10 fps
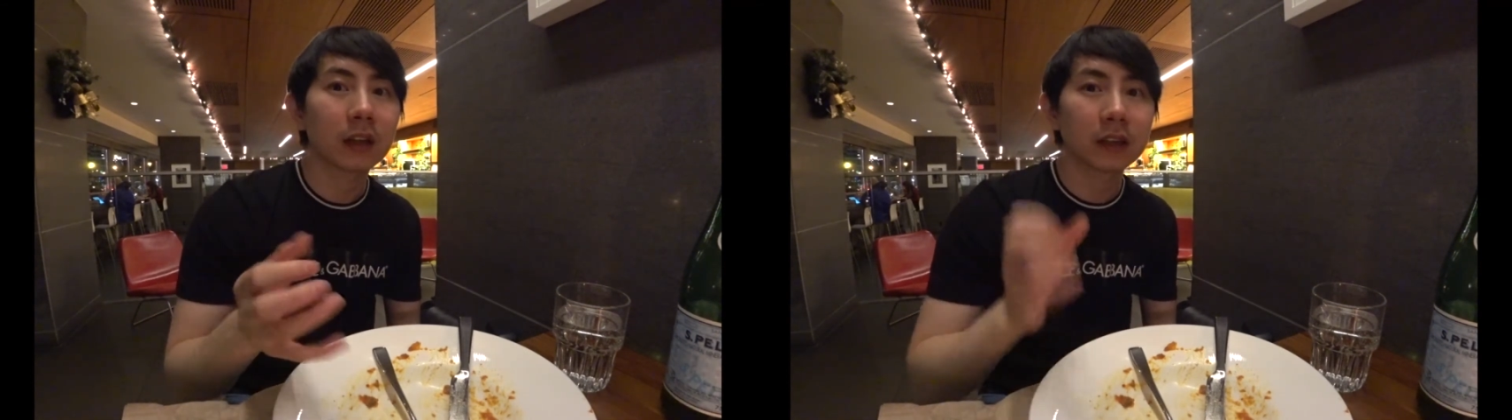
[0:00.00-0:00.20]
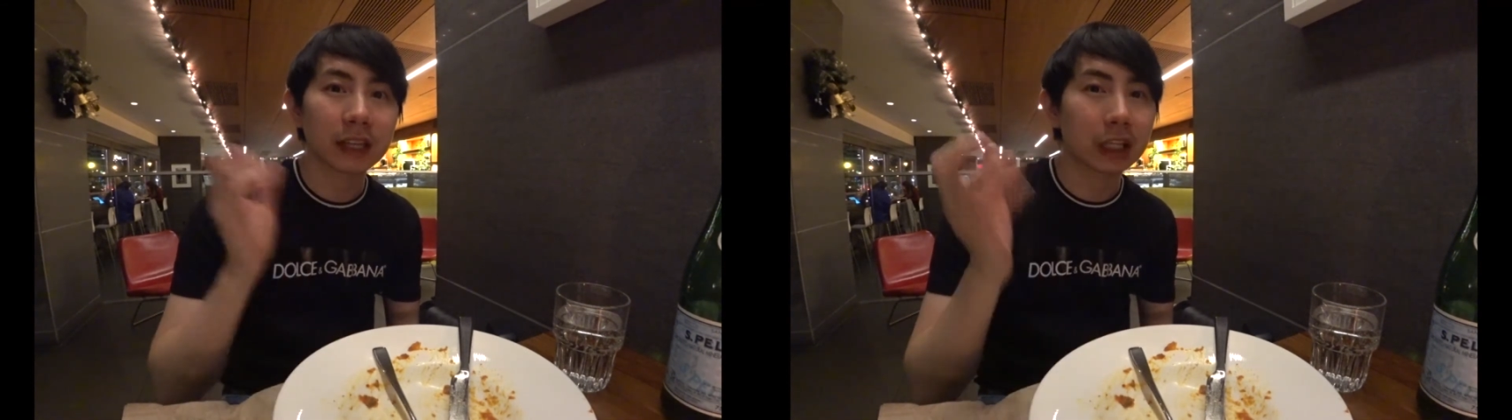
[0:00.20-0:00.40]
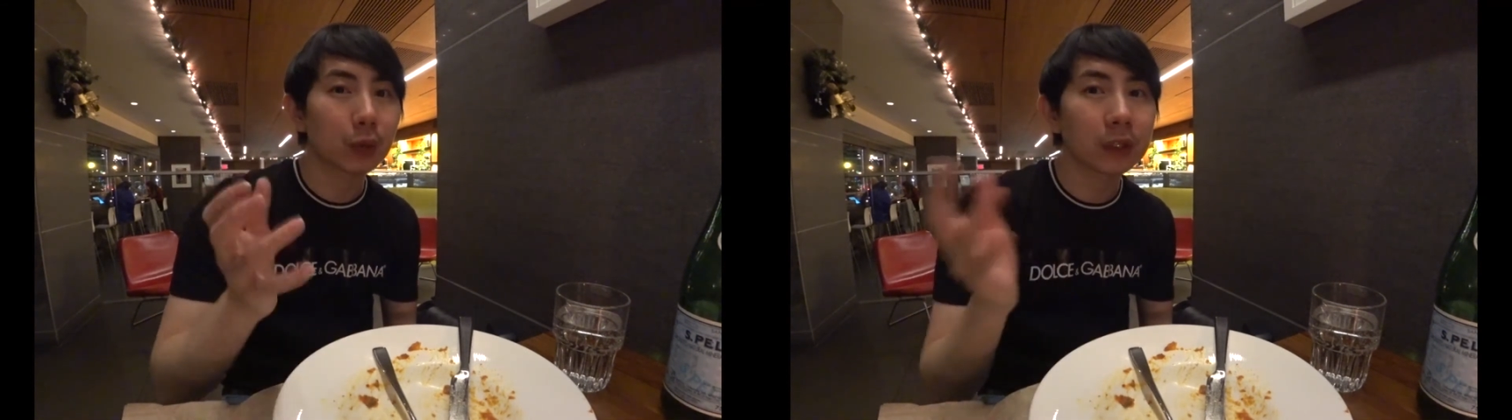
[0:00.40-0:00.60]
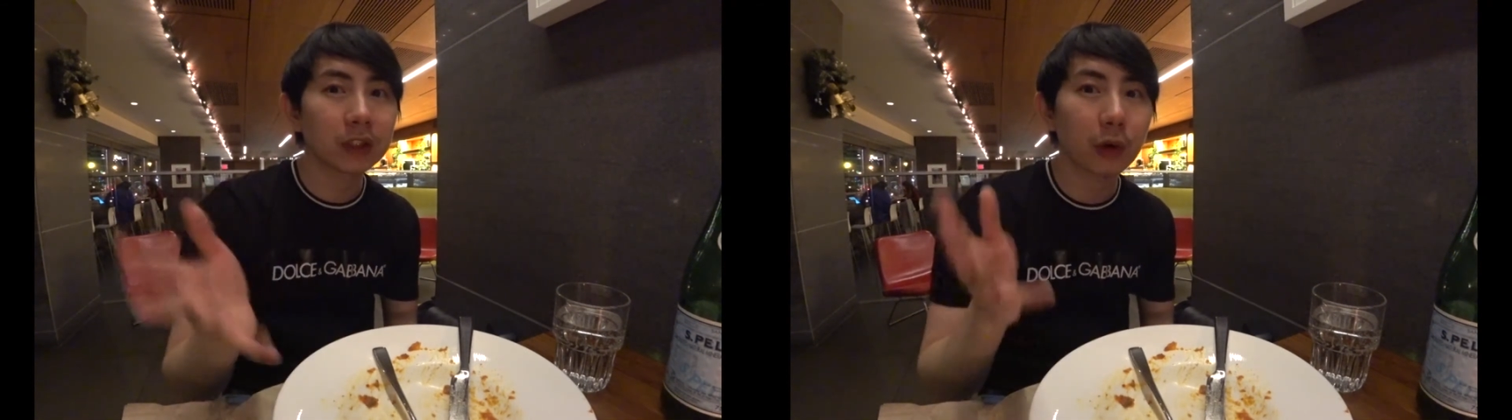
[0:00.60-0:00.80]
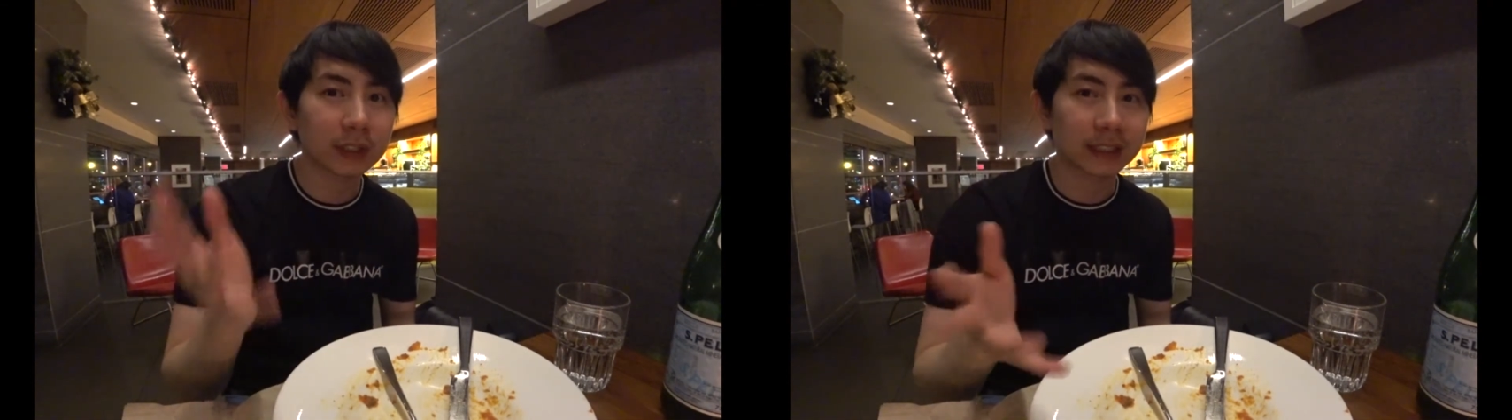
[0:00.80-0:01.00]
Like you wouldn't
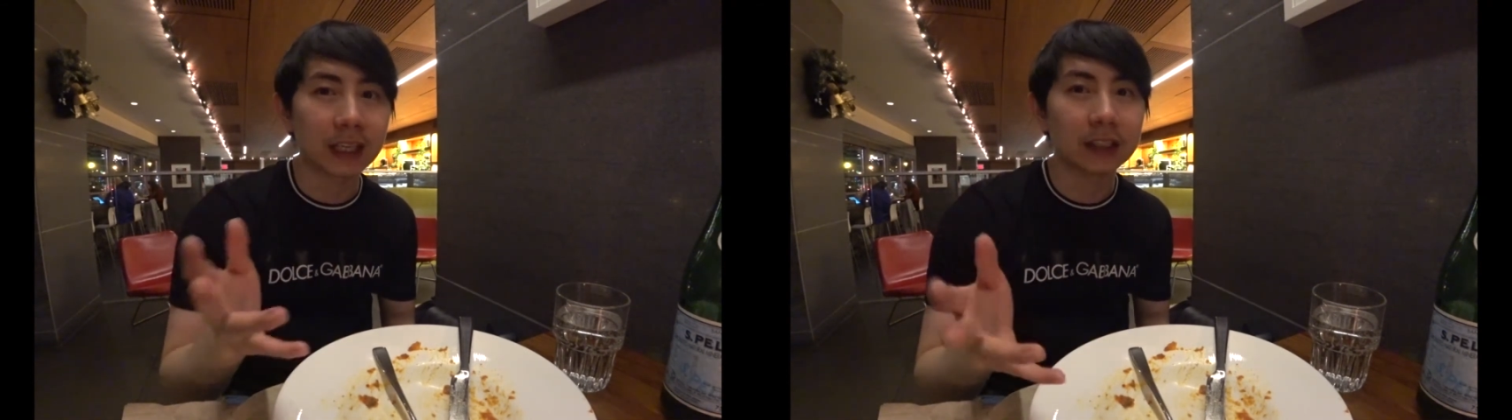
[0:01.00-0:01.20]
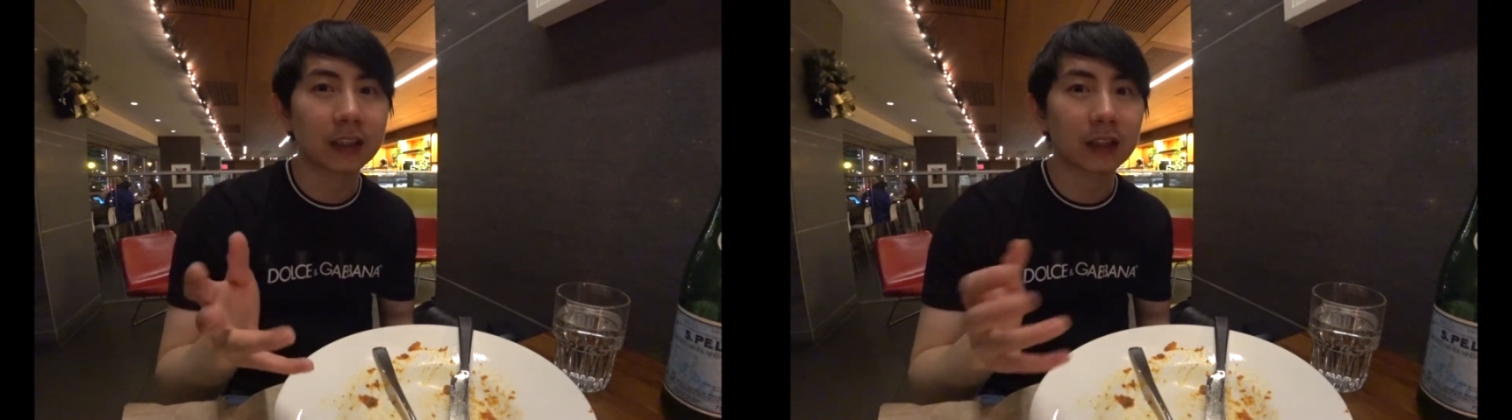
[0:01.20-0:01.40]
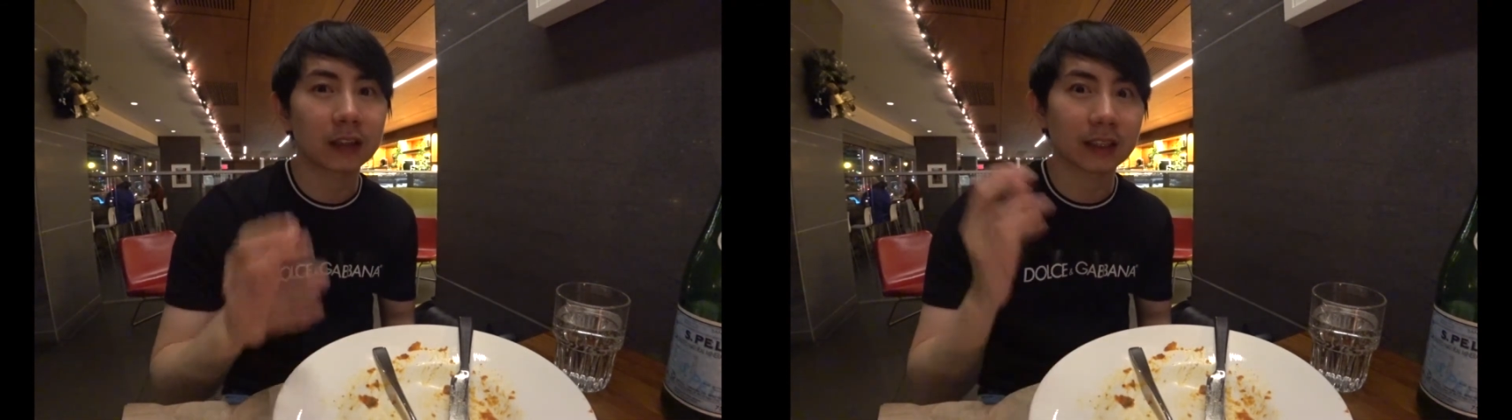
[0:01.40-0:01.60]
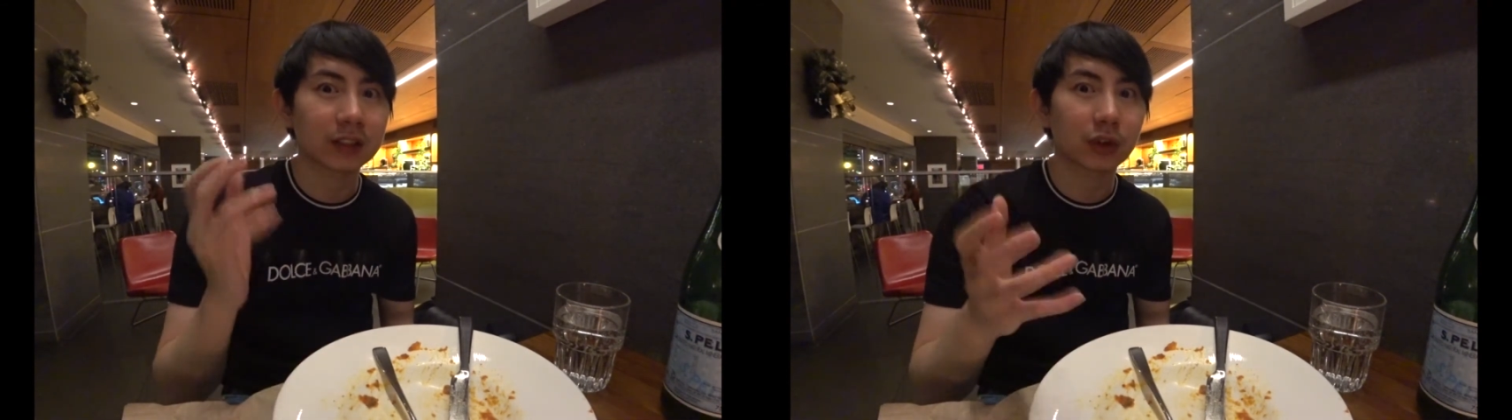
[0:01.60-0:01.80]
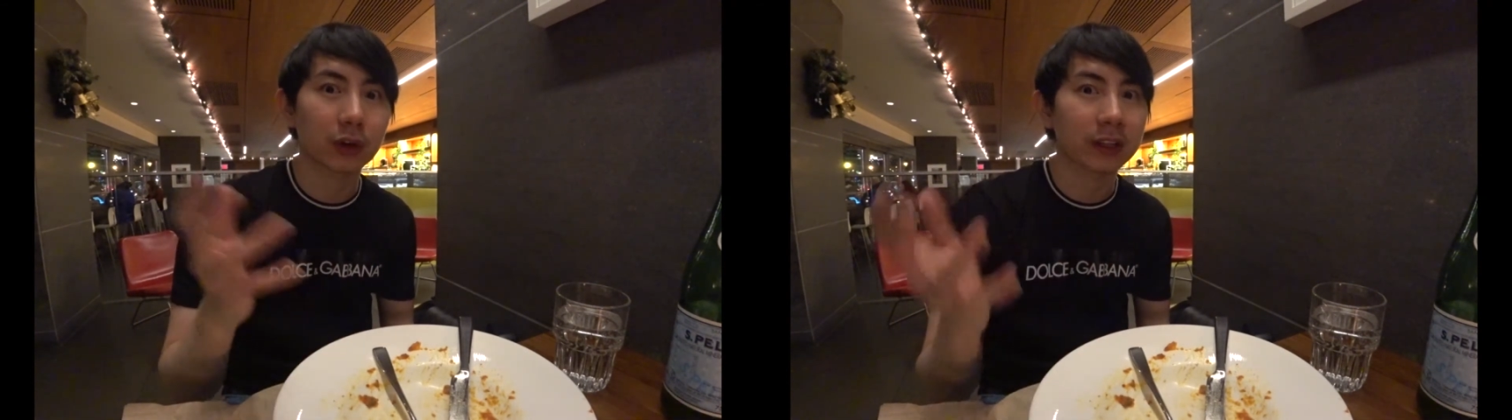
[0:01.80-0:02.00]
know it's in here unless
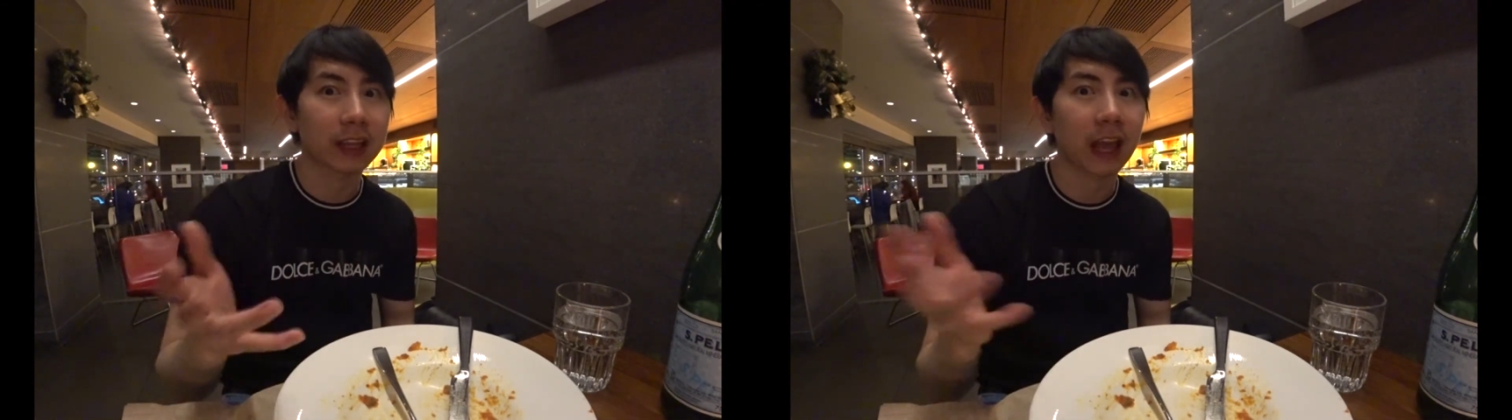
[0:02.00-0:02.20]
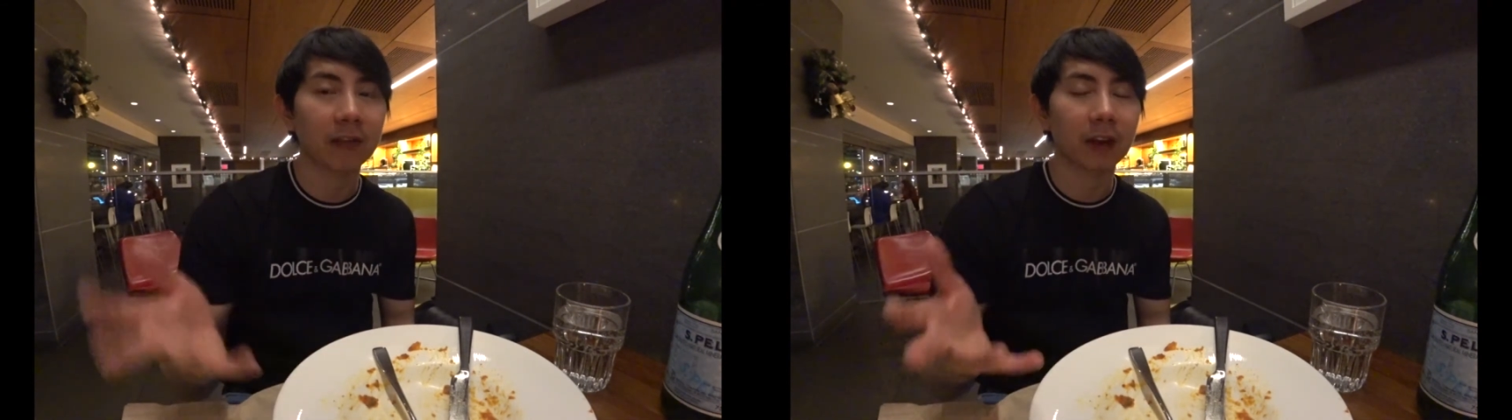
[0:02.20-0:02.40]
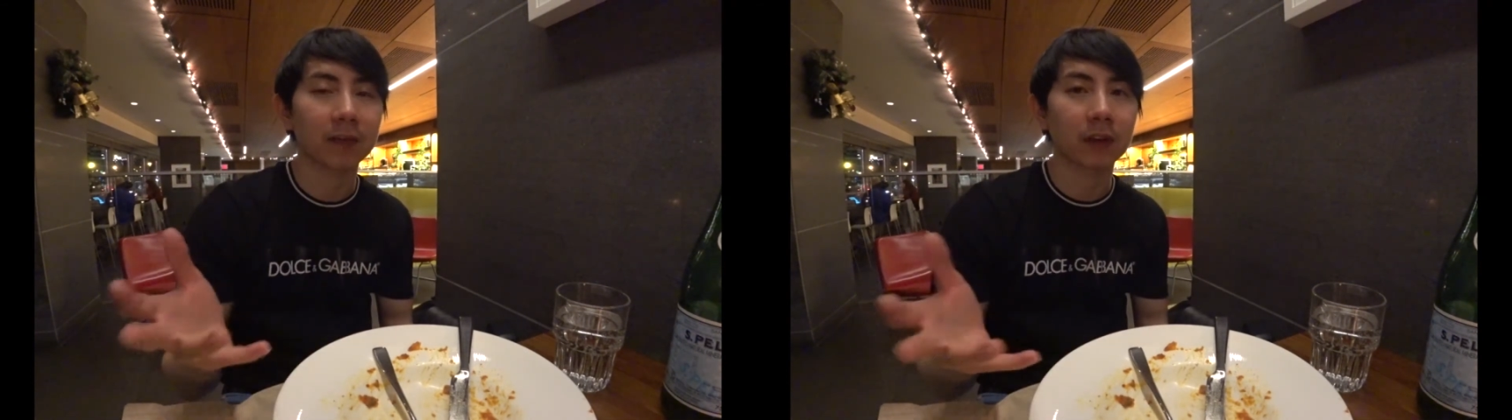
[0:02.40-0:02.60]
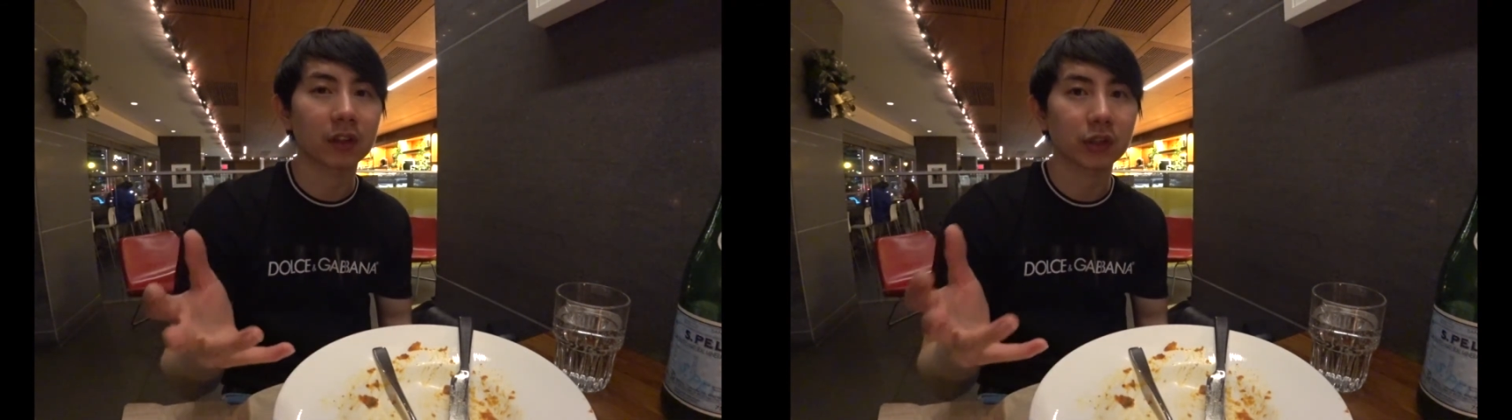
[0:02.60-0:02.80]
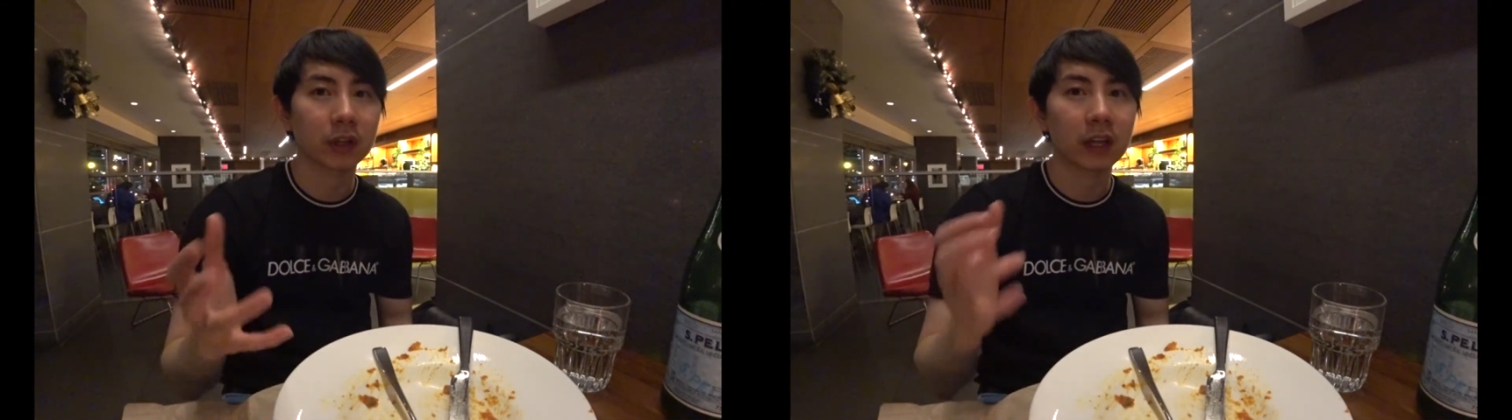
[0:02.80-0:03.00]
you go to the cafe first,